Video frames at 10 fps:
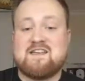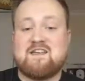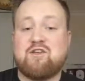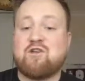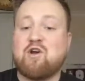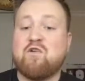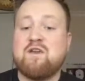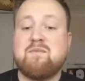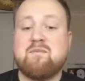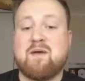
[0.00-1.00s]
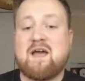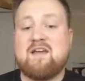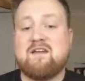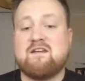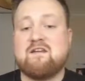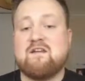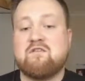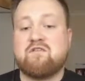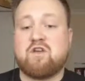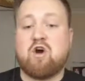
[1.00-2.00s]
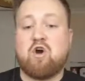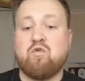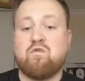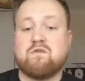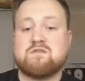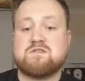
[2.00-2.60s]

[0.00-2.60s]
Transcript: you can only be paid for your own